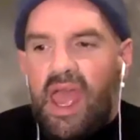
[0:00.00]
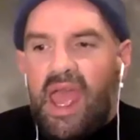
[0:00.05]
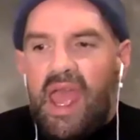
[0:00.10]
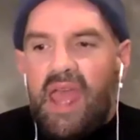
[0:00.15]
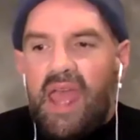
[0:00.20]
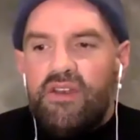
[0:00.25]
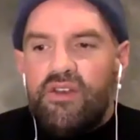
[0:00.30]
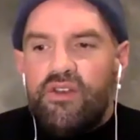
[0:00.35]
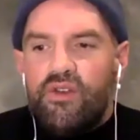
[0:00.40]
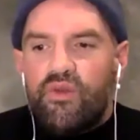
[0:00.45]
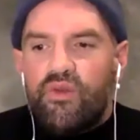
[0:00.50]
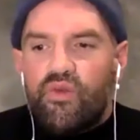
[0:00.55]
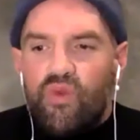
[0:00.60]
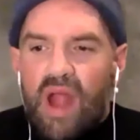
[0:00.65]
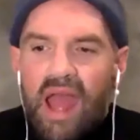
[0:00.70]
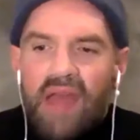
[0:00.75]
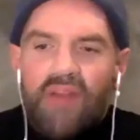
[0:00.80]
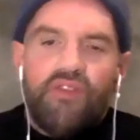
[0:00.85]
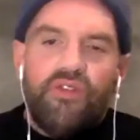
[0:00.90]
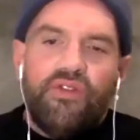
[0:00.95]
and
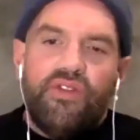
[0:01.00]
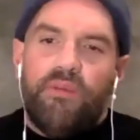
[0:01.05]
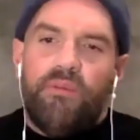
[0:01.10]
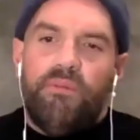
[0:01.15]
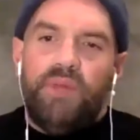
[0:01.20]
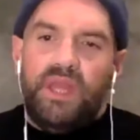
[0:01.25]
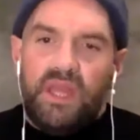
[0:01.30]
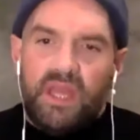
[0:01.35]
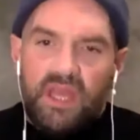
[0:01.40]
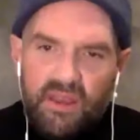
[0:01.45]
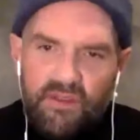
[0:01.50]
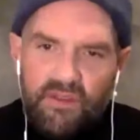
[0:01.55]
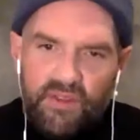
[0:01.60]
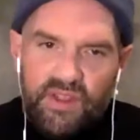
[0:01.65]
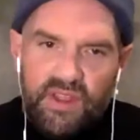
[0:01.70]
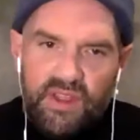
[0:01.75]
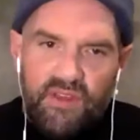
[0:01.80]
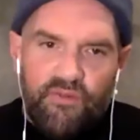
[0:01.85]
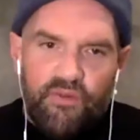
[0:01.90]
rather than being given the